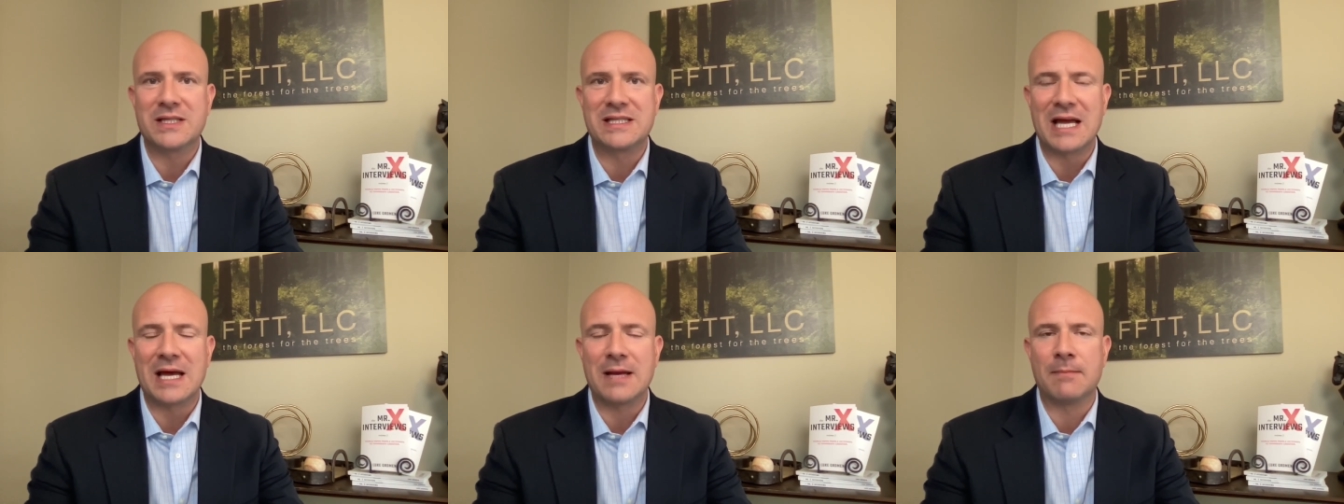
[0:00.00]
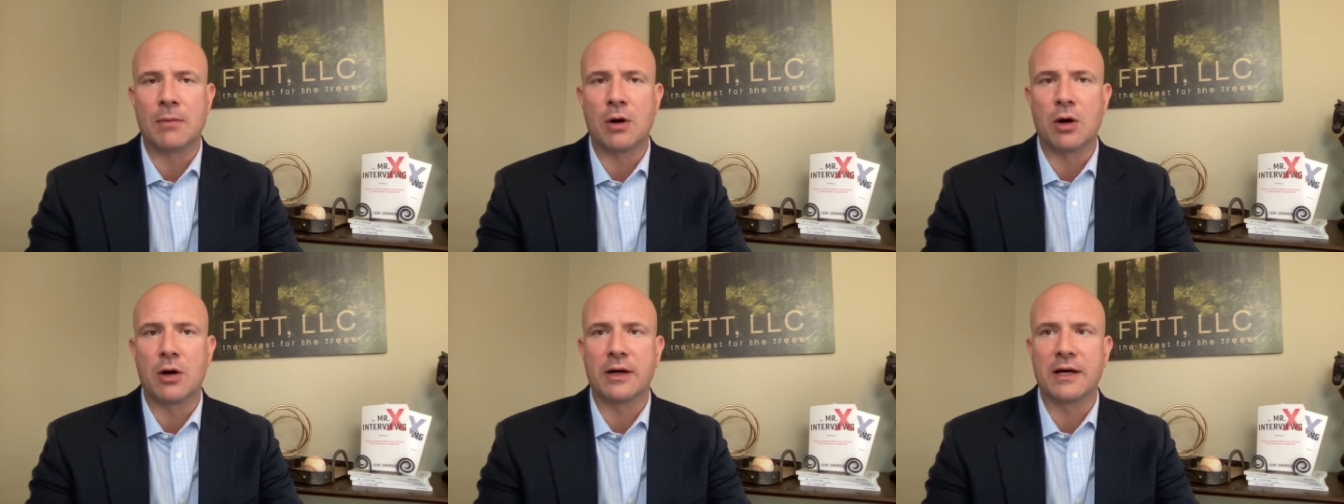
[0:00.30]
debt
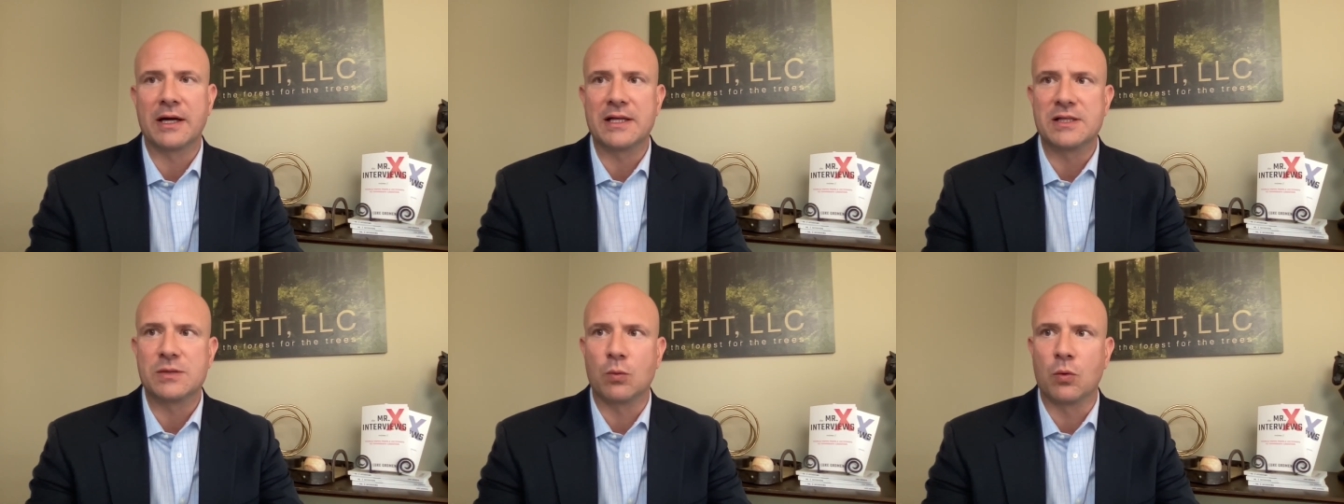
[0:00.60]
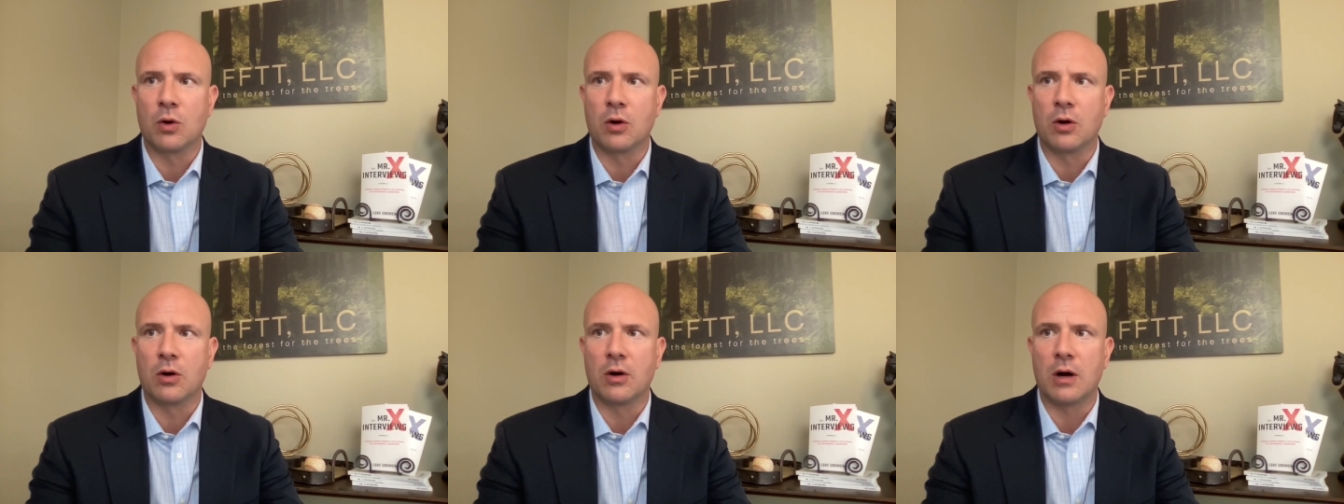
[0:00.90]
markets
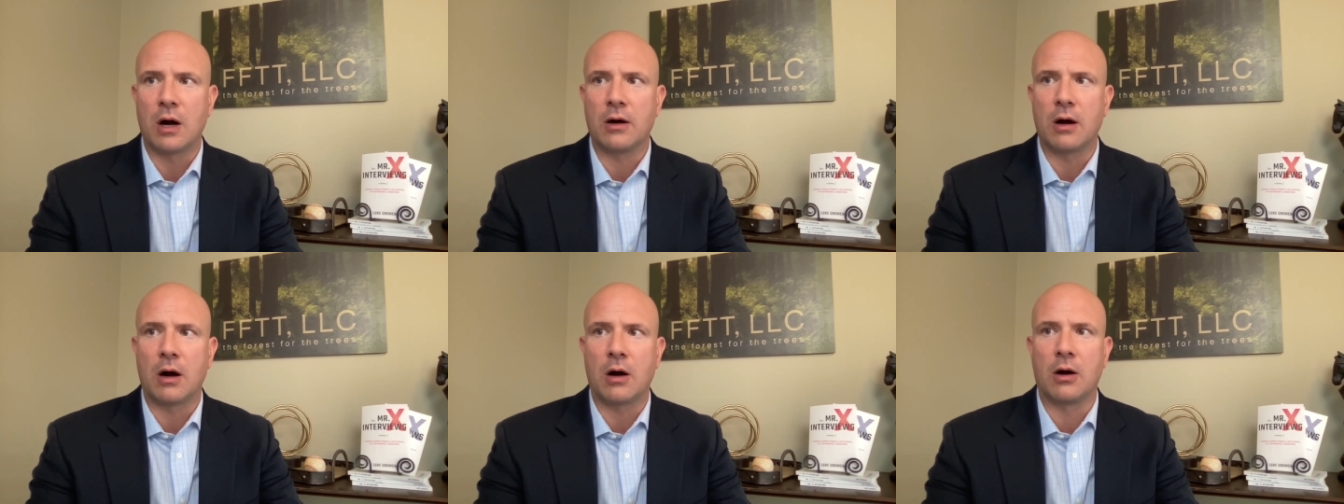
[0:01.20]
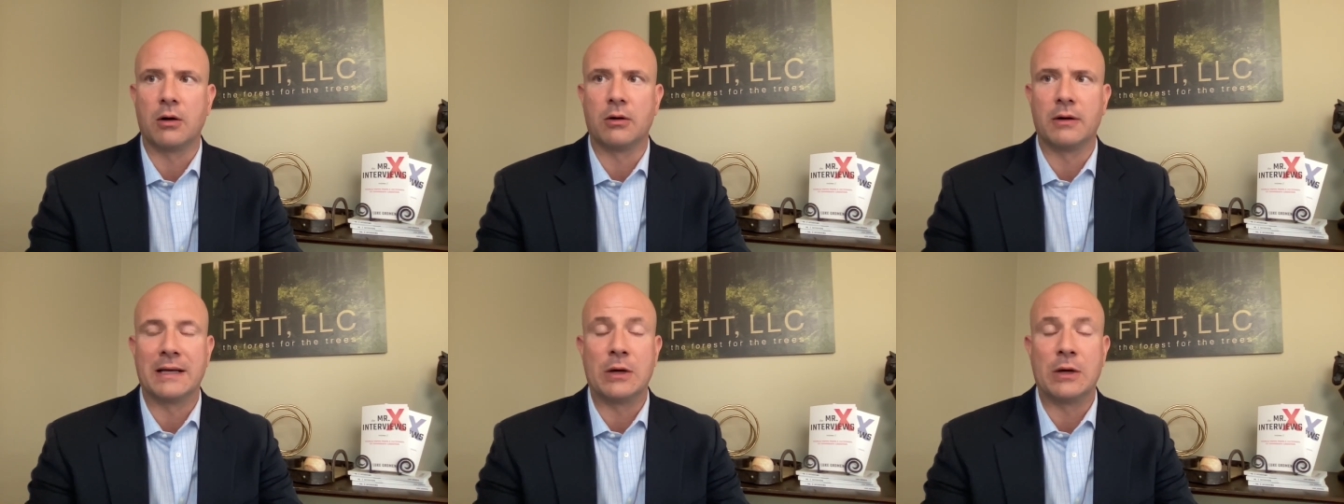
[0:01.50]
were are,
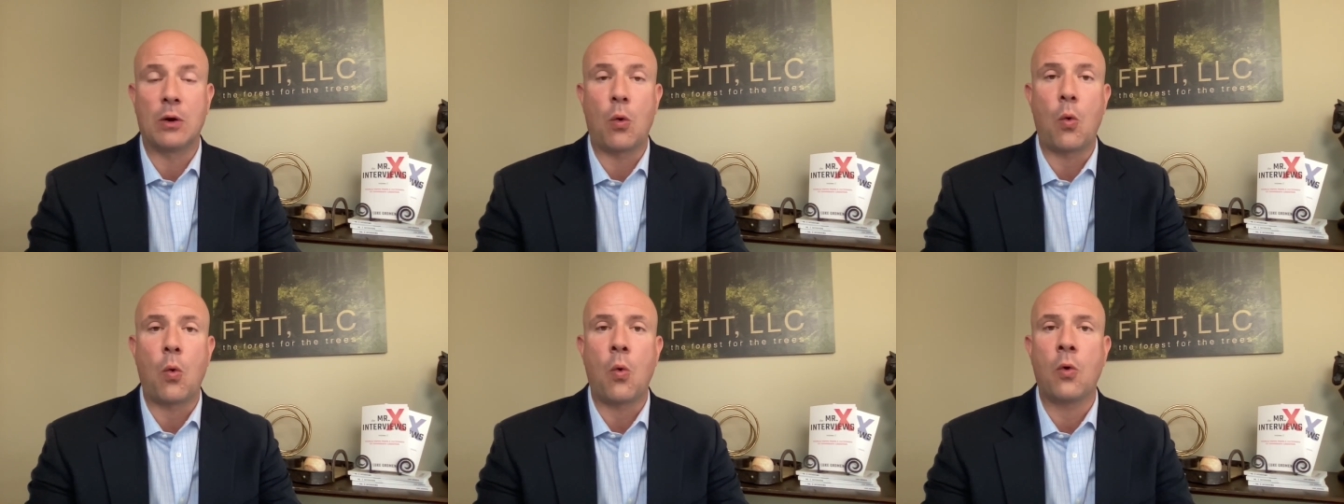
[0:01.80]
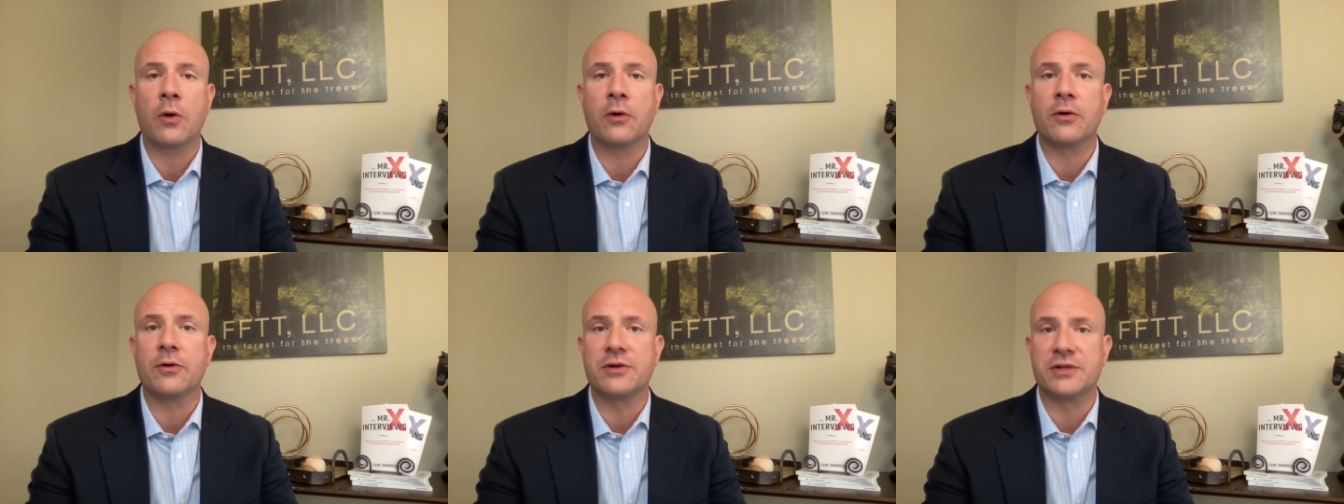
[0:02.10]
are in
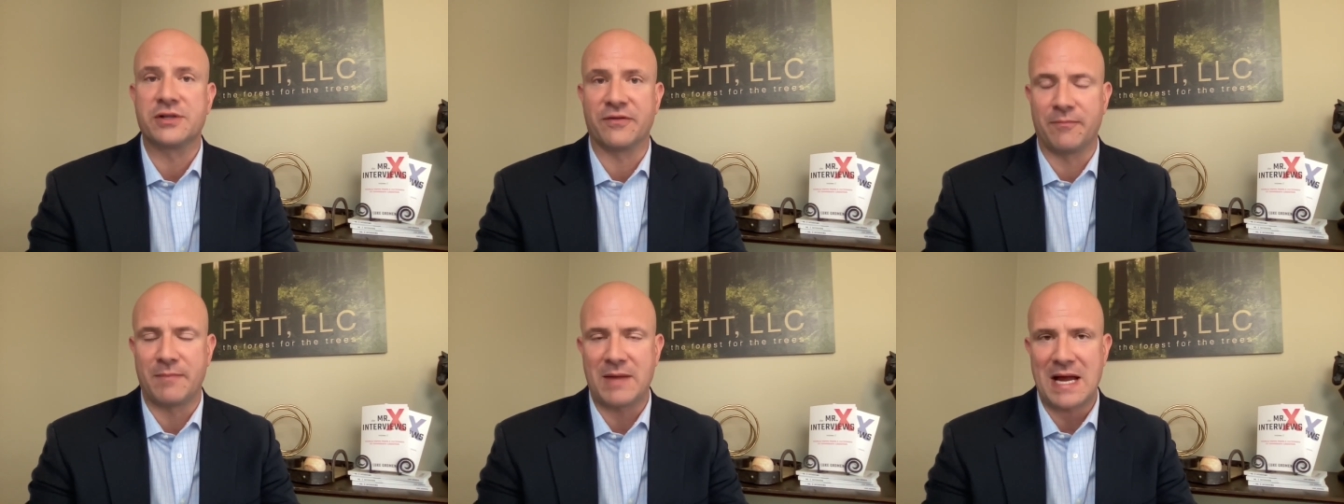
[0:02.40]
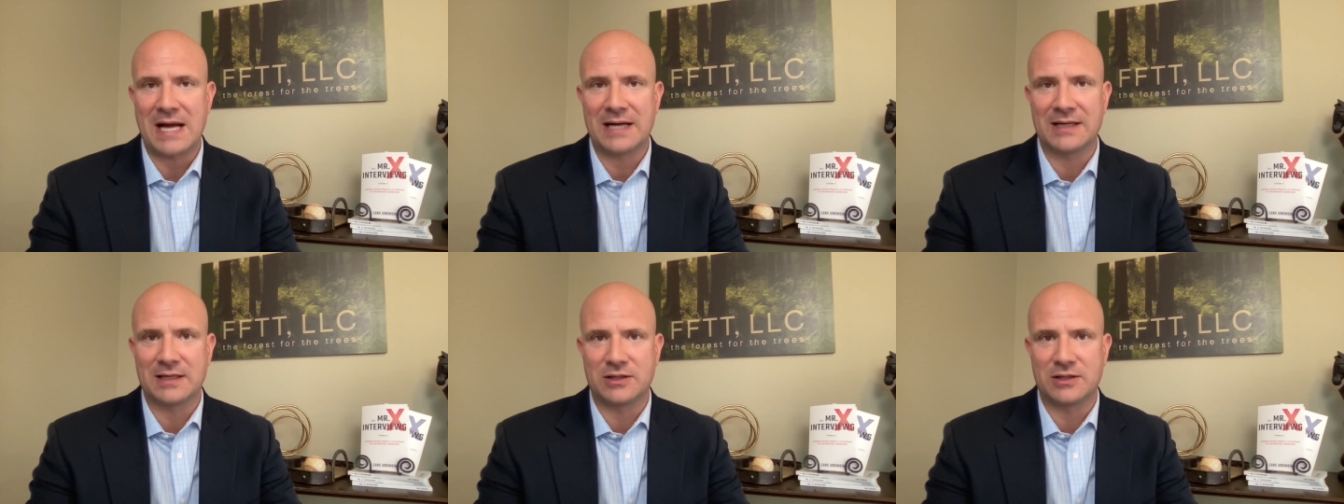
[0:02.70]
orders of
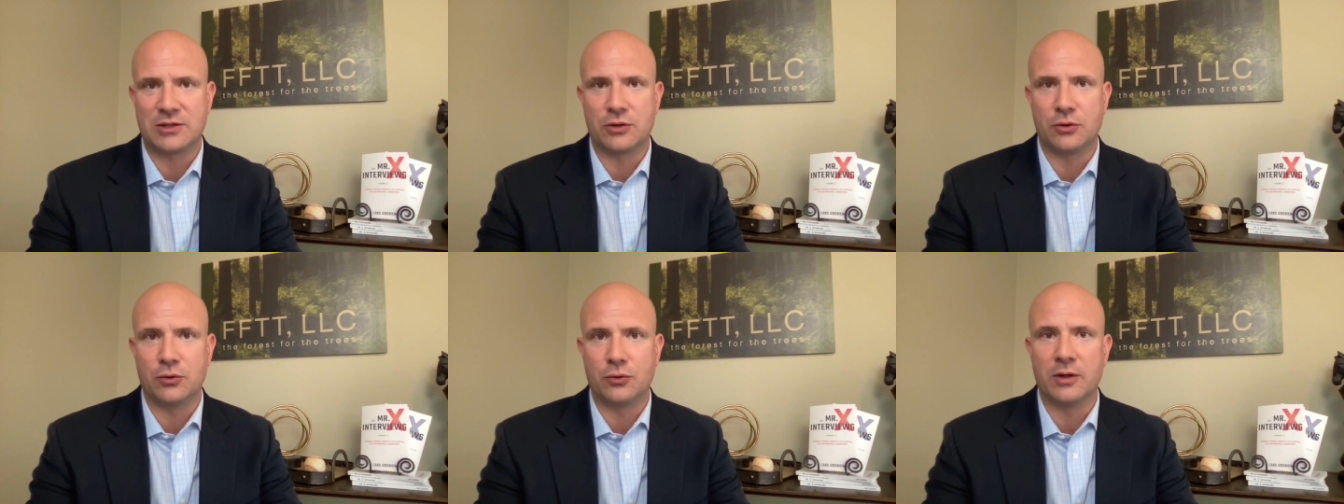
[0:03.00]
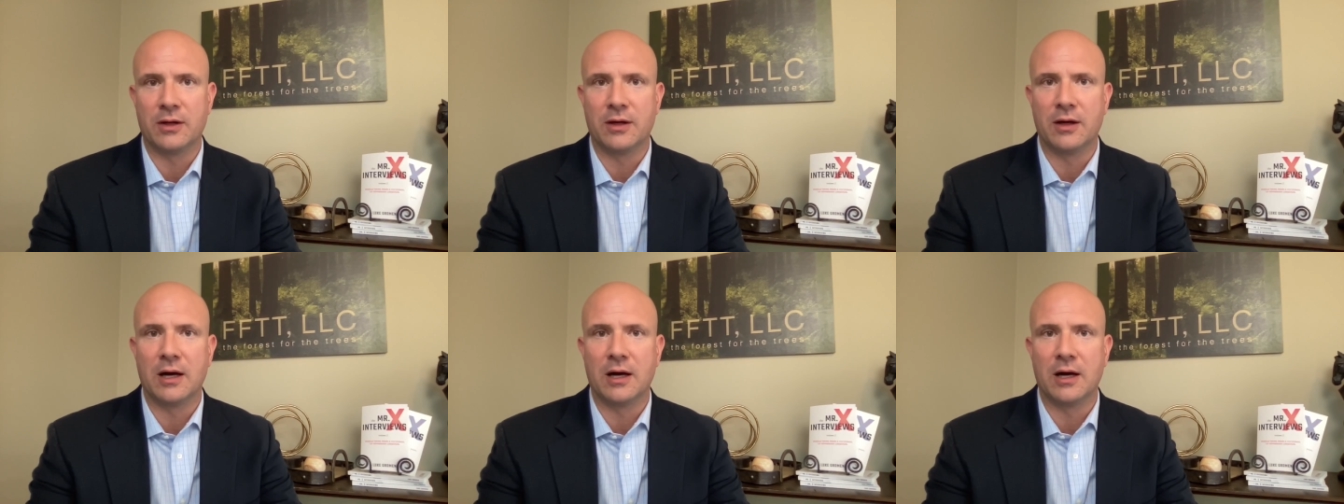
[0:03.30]
magnitude